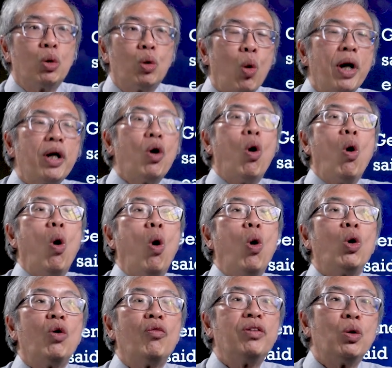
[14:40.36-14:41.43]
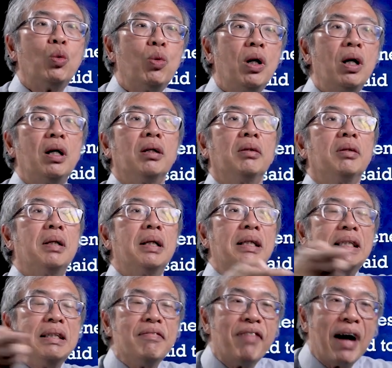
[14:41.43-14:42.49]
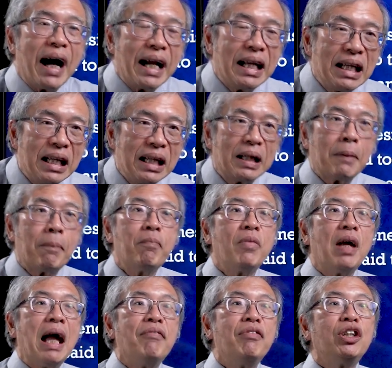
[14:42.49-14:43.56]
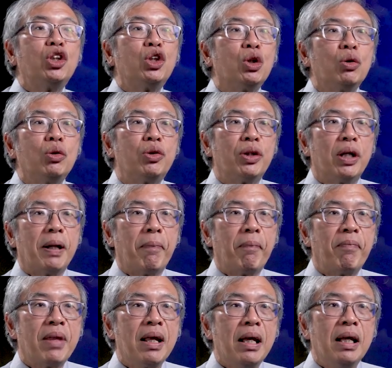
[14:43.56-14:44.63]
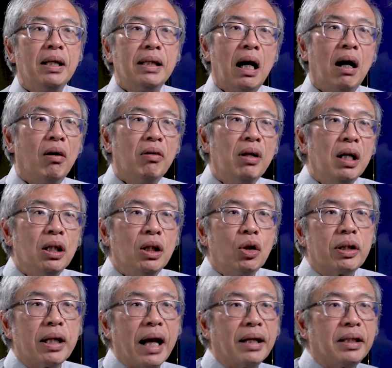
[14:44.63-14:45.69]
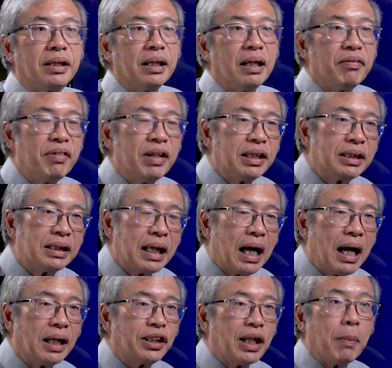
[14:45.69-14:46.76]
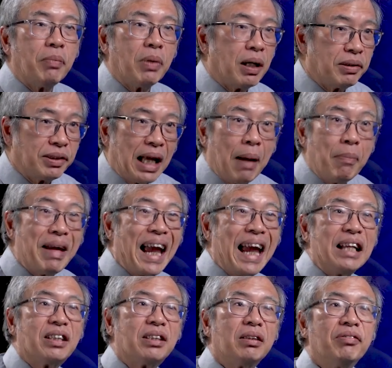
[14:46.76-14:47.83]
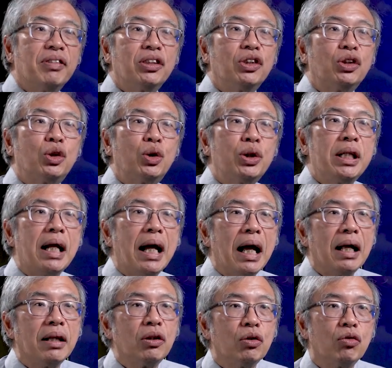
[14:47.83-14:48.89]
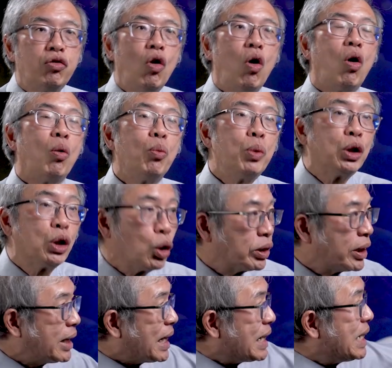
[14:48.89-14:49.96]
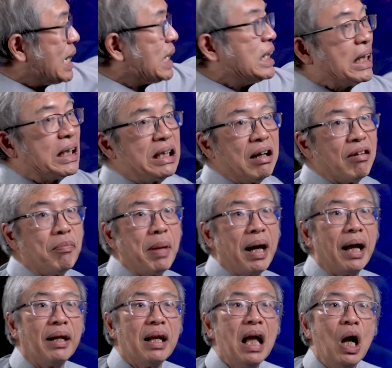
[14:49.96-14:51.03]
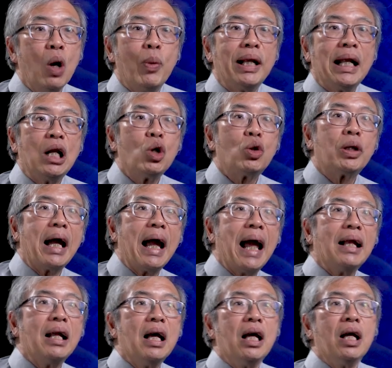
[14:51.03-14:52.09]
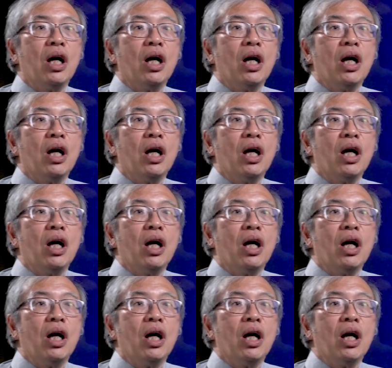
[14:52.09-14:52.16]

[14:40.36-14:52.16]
going all over the world, dividing, having children. Now, look at uh, verse uh, chapter, uh, Psalm 8, verses 3 to 4, which looks at the dignity of man. When I look at